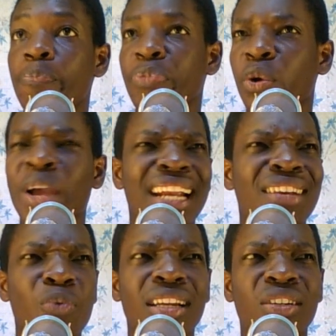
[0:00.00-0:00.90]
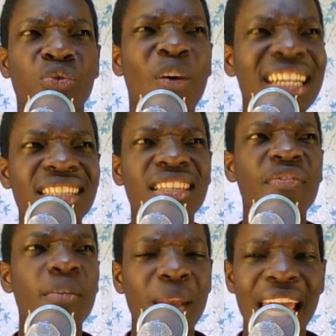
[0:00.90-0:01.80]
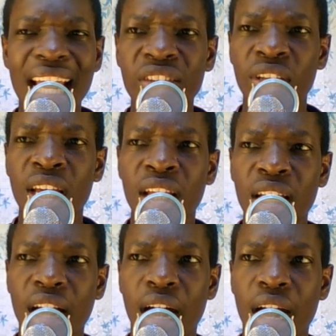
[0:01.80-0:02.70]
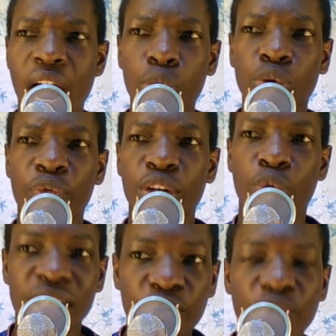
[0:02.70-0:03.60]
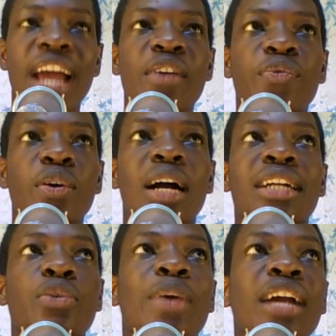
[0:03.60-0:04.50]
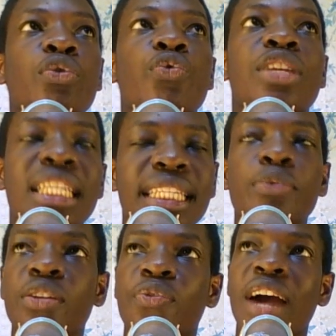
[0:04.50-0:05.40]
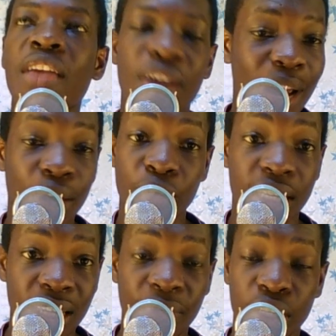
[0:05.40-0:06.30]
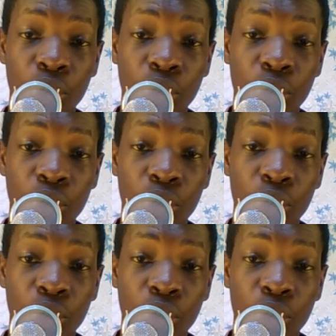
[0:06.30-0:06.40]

We had 27 players out of the 25, we had to register 25 and we had 27.